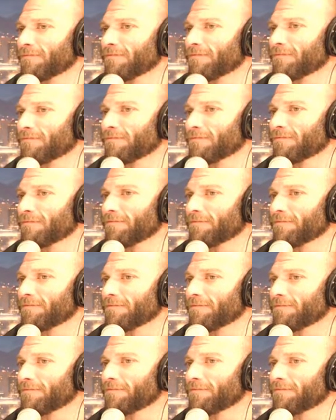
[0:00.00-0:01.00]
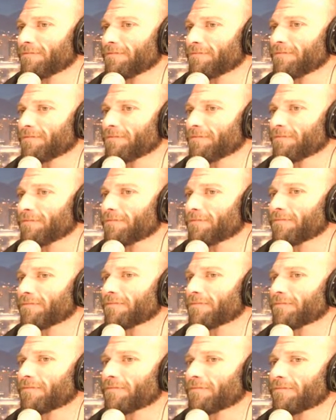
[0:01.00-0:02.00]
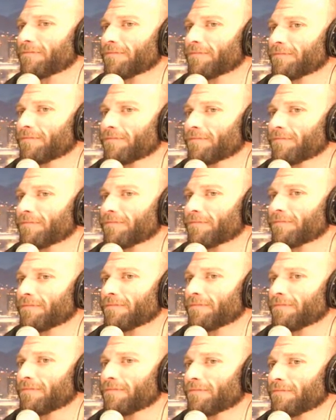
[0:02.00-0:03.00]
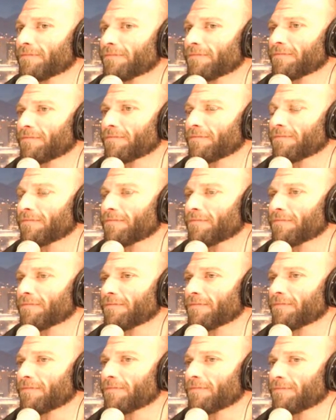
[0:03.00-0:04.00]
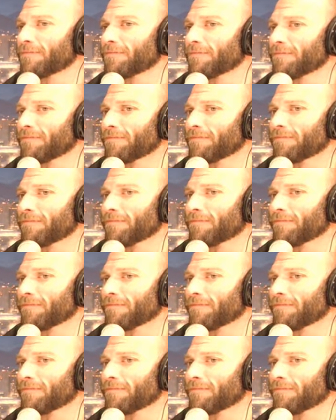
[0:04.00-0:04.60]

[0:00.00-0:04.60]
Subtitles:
This person isn't speaking.